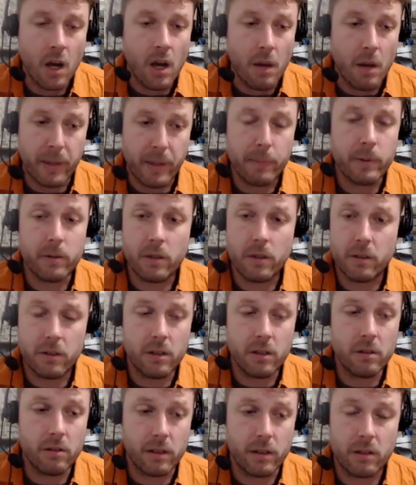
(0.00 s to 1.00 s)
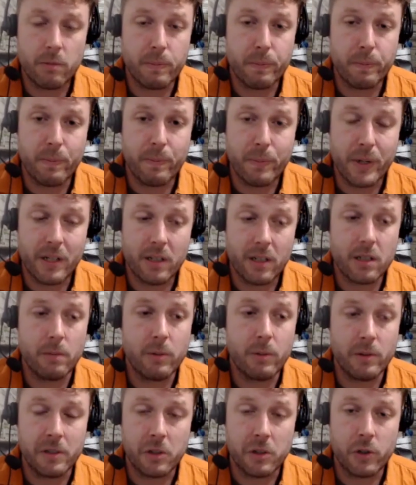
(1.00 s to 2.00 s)
people do
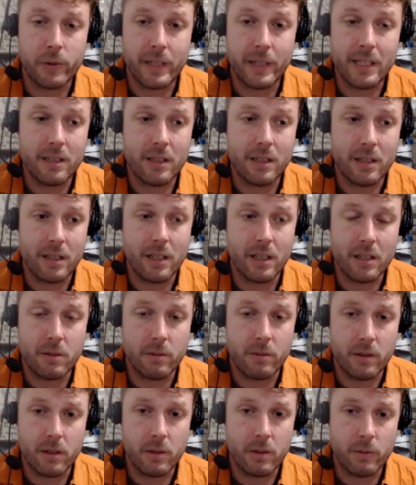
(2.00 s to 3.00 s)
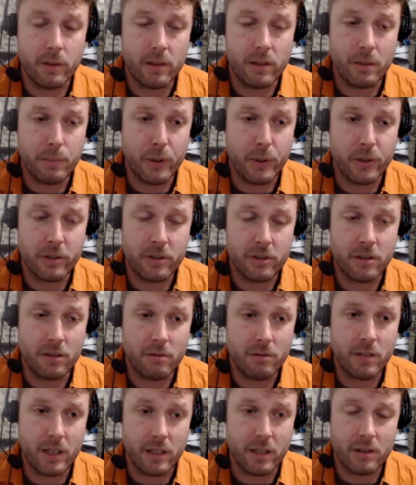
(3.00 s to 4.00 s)
predictable and crazy things when they're really pushed
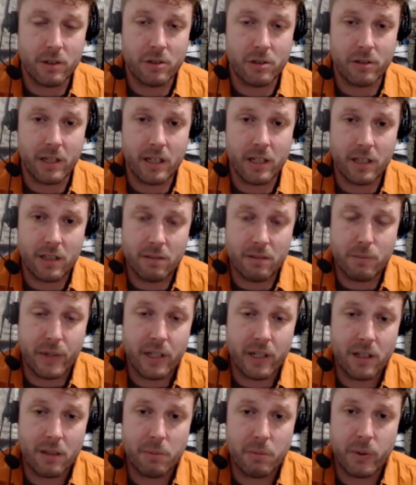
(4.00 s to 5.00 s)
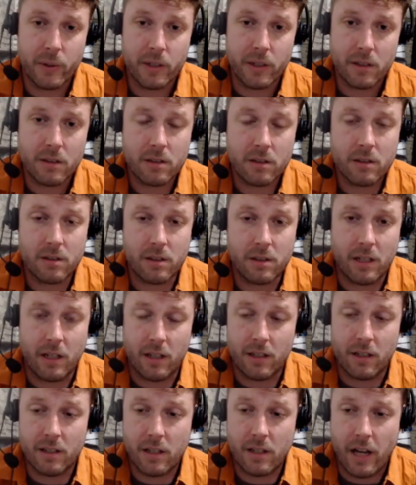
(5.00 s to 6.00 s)
to straining breaking points. And
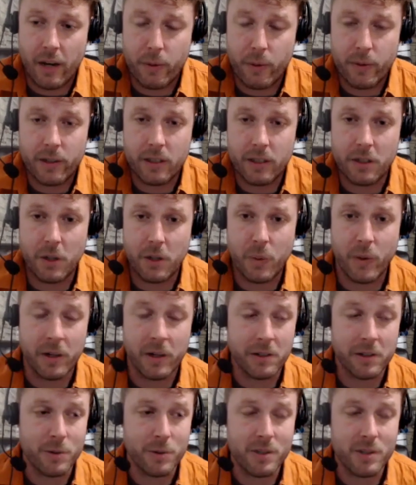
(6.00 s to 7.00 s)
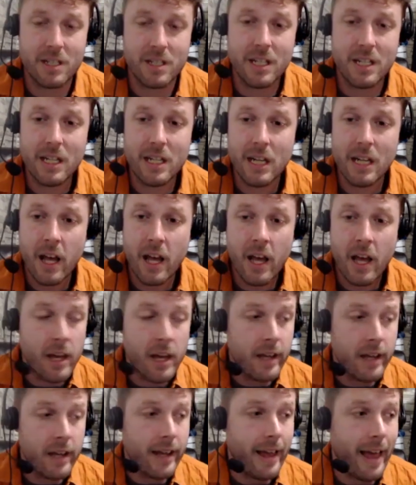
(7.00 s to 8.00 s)
I really don't want to see
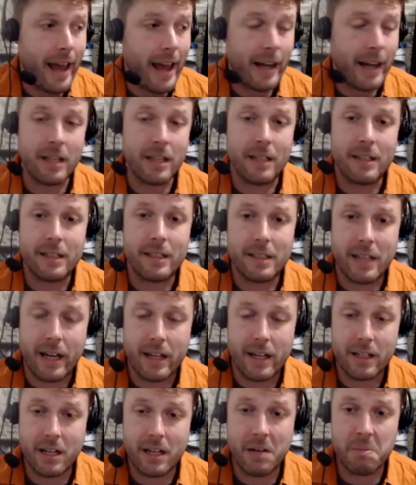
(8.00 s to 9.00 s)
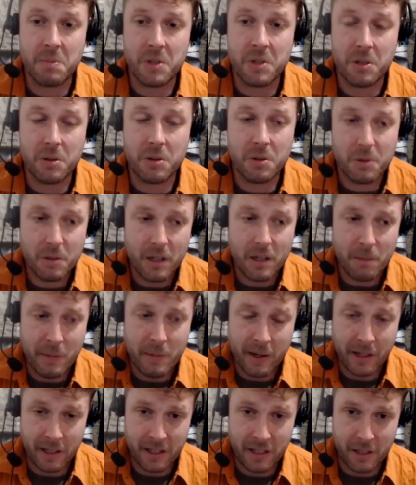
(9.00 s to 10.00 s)
anything like that come to
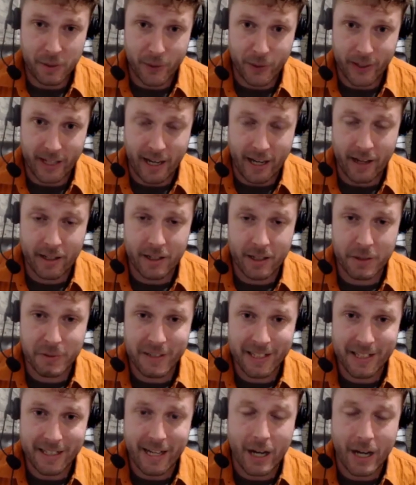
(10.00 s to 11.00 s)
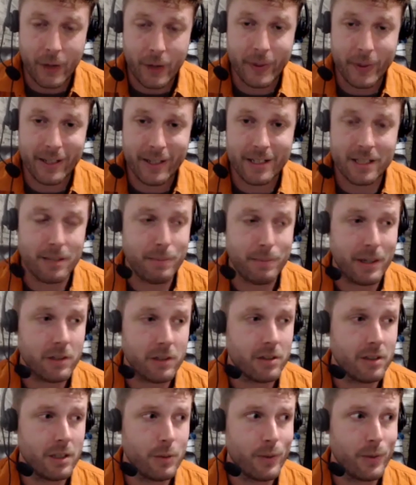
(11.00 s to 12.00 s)
America or Canada right now,
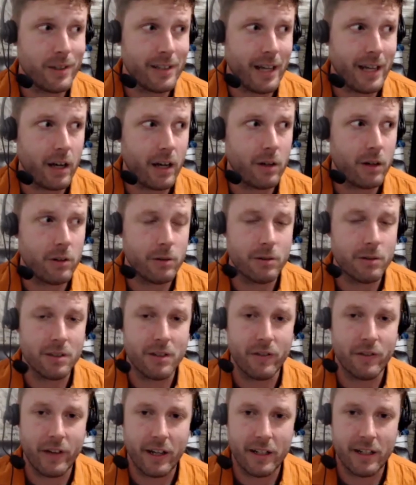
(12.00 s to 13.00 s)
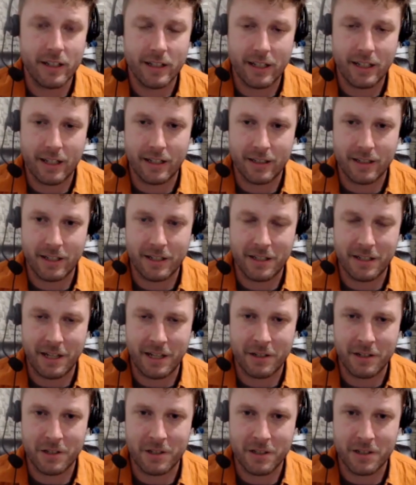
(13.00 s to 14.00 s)
especially with how divided and
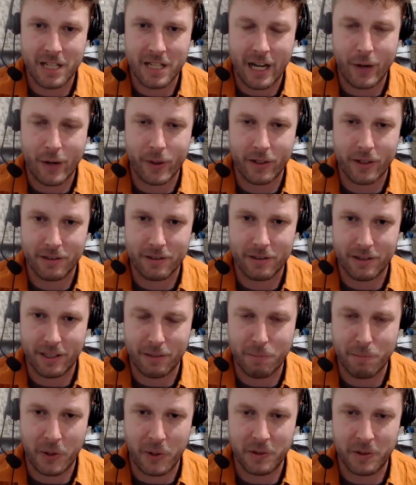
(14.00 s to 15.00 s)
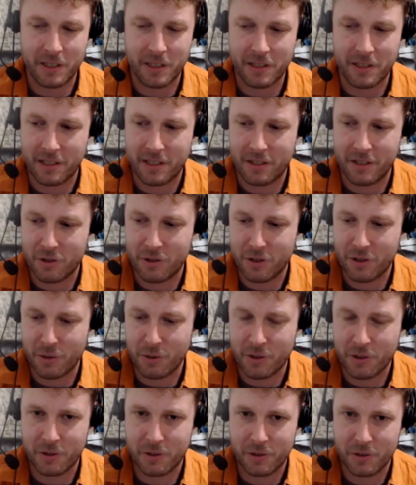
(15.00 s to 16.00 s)
contentious our politics and
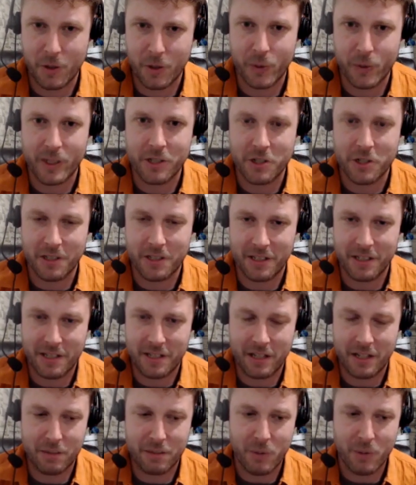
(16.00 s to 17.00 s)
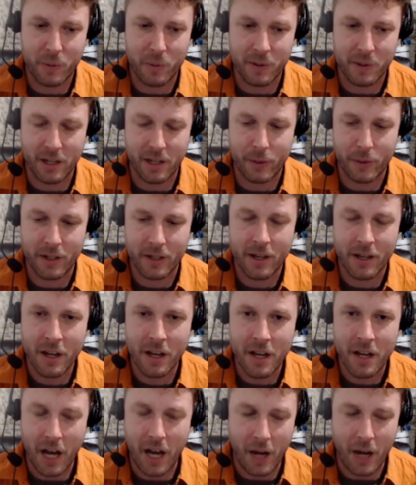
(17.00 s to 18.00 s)
social cohesion is at the moment.
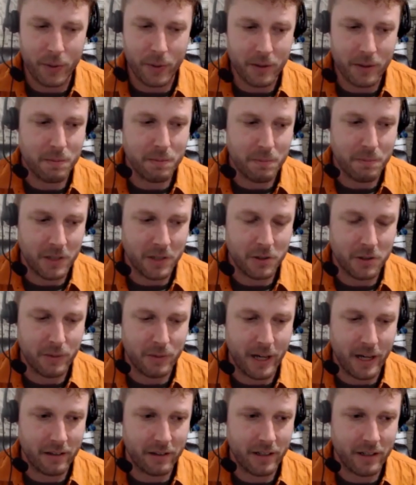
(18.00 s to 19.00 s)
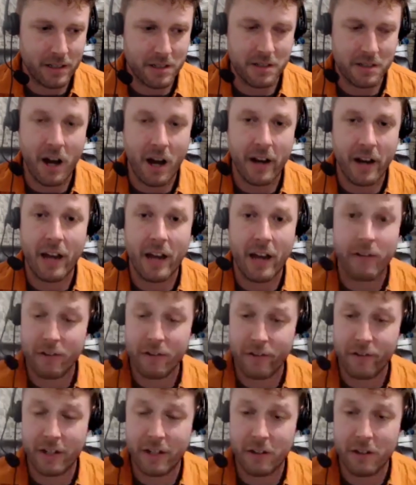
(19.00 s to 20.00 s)
I would much rather us not have to
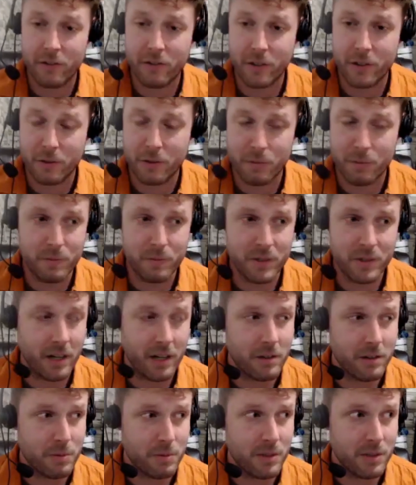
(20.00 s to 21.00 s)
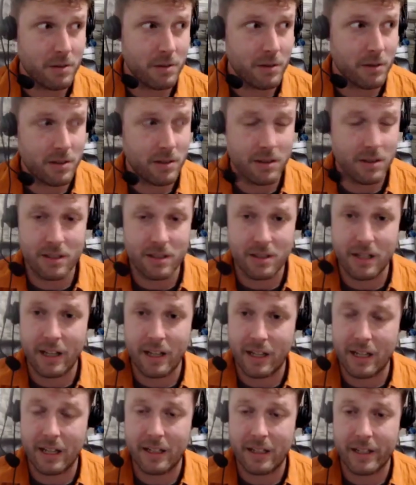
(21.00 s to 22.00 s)
fight over scarce resources like
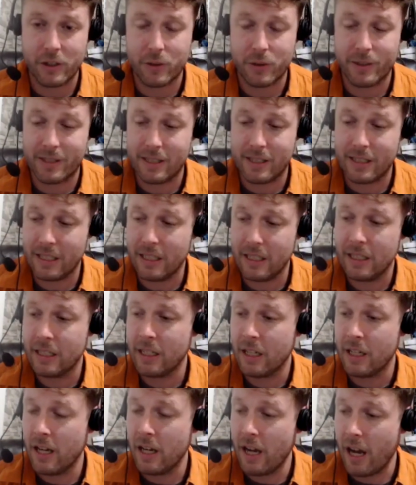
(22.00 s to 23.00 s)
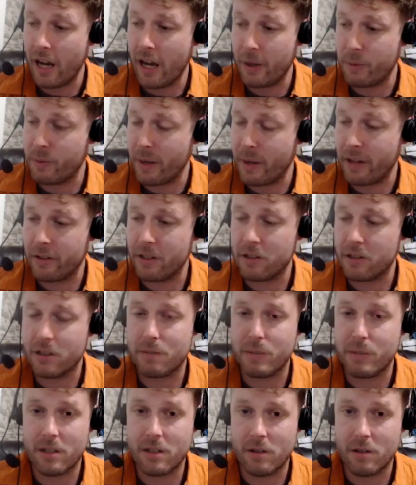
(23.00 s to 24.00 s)
electricity. I would rather it just
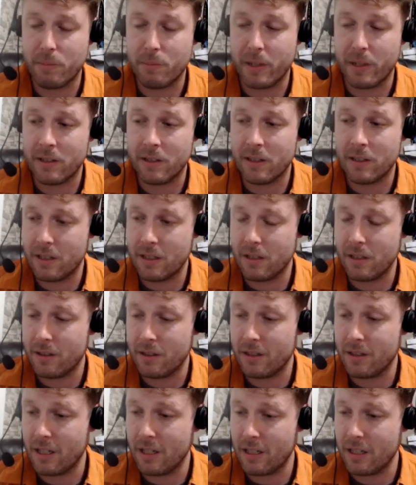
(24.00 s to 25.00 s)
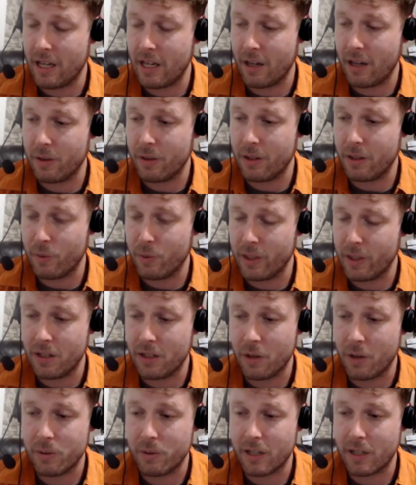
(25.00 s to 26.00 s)
be so abundant that we
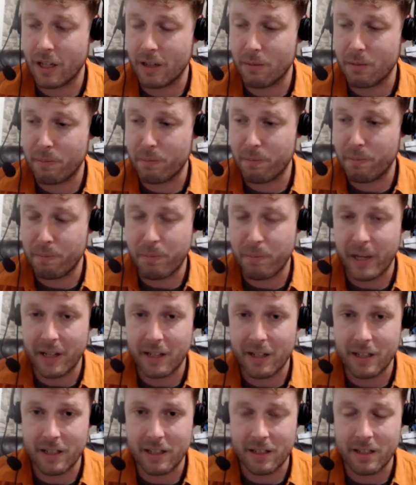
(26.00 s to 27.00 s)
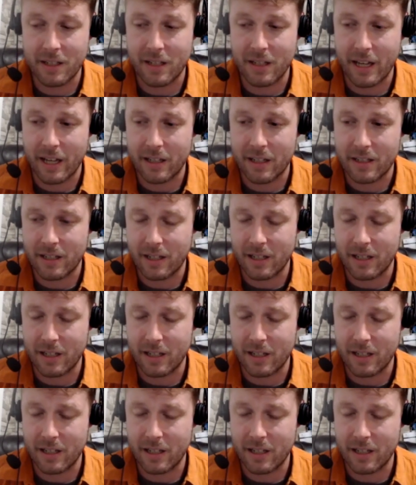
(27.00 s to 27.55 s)
don't get pitted into that